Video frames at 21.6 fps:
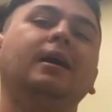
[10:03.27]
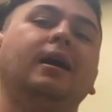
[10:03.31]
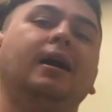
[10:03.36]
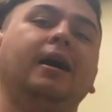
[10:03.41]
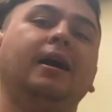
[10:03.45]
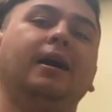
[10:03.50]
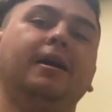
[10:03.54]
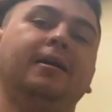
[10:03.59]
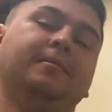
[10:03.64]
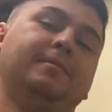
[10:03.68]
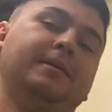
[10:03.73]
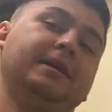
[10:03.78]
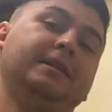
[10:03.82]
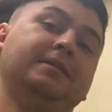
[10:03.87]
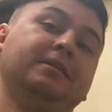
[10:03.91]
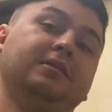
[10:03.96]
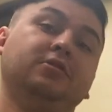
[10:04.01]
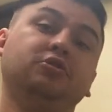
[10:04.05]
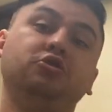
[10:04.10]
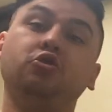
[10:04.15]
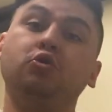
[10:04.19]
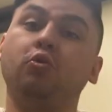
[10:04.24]
and
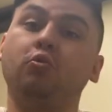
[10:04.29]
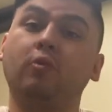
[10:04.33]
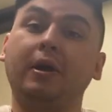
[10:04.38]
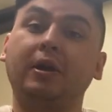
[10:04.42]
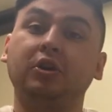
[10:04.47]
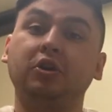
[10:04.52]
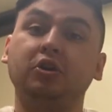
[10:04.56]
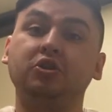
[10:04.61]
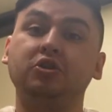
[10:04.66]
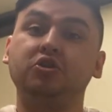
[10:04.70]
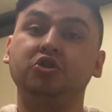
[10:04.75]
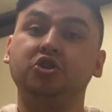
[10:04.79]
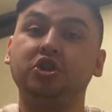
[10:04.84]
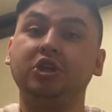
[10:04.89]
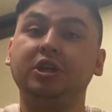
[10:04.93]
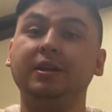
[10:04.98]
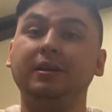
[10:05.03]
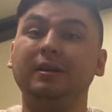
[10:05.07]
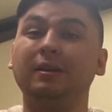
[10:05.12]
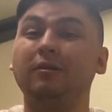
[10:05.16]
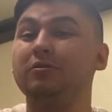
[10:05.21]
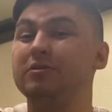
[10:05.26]
do a regular
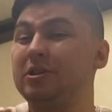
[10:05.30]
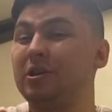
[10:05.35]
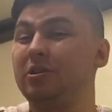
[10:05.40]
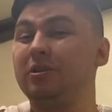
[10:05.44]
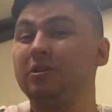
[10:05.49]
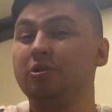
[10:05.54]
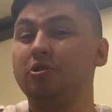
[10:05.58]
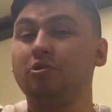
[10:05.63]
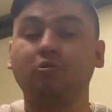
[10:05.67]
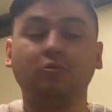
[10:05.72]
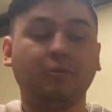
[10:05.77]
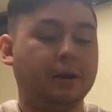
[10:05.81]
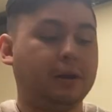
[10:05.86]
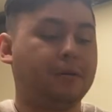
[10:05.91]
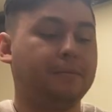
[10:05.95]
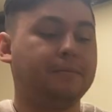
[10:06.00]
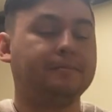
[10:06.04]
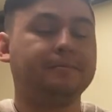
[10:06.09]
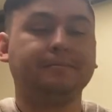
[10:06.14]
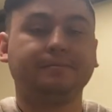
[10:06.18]
G, it will sound a little weird.